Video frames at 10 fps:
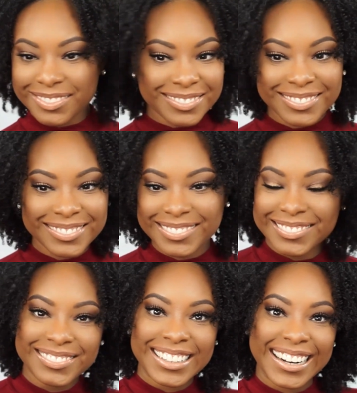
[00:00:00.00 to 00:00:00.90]
guys,
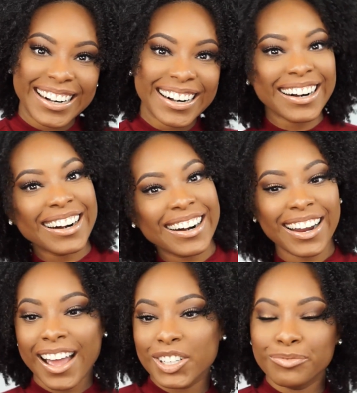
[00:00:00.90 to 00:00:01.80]
that's it for my
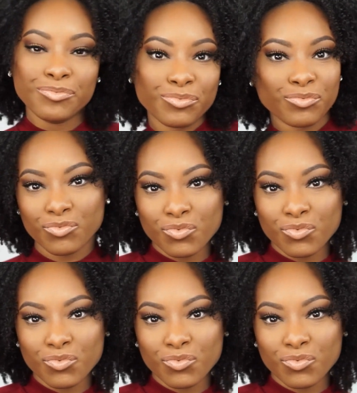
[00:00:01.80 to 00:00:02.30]
simple winter washing and go